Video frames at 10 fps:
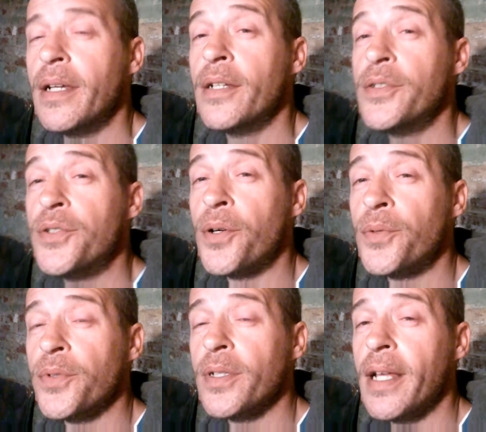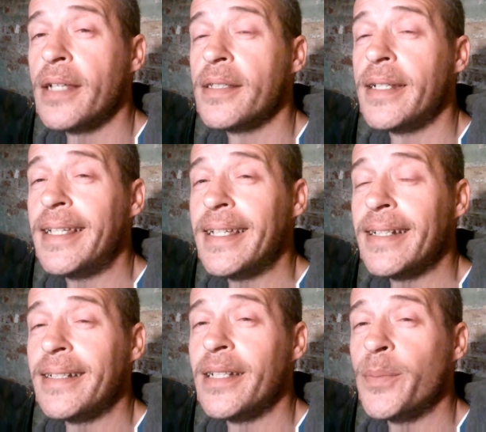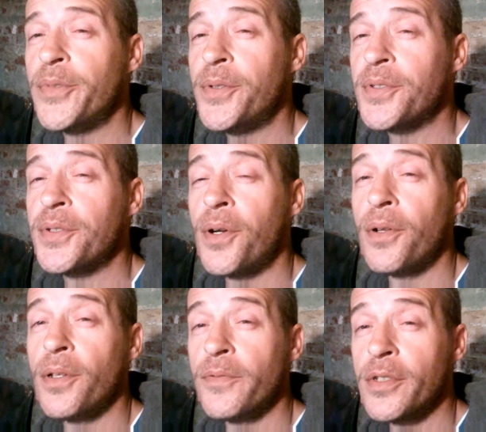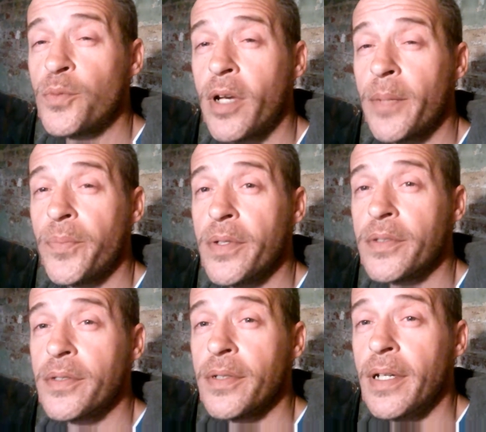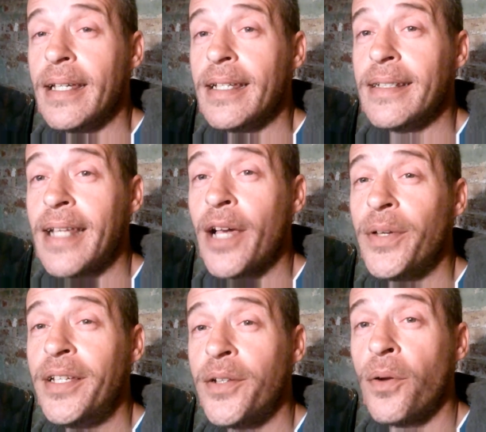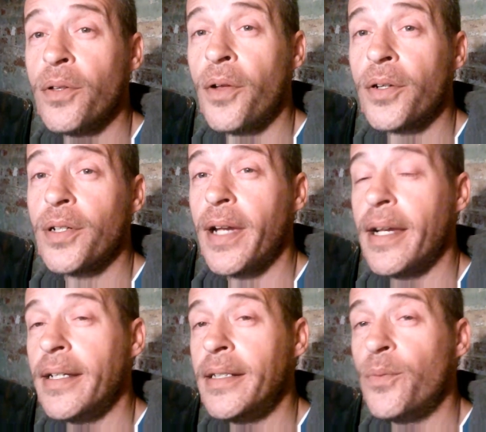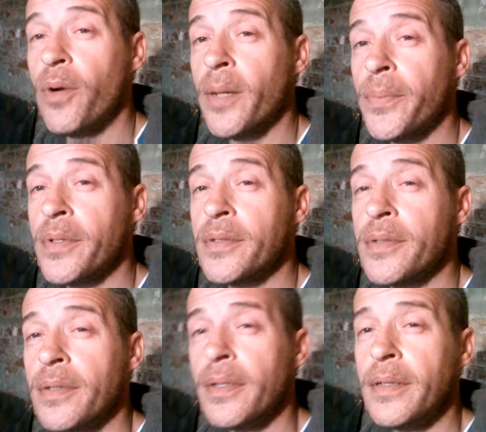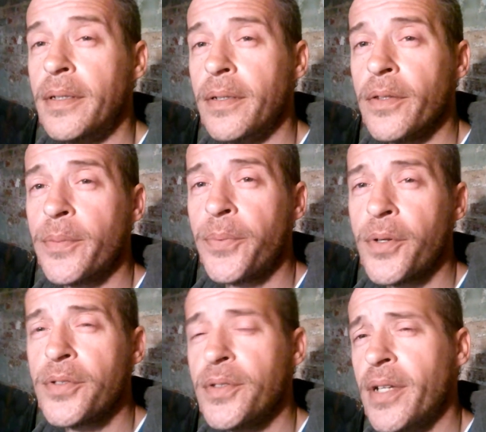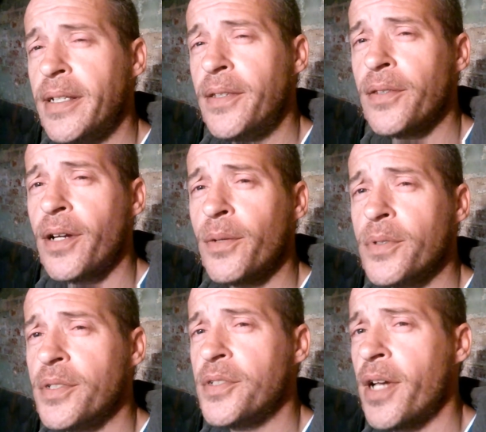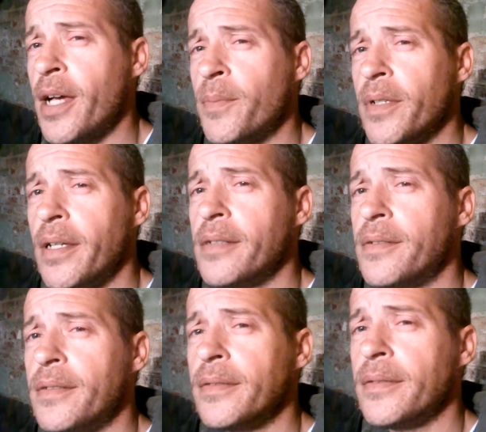Joel realized that he ended up using all of his weapons, and now he no longer had any weapons to kill the person that he thought was a child molester.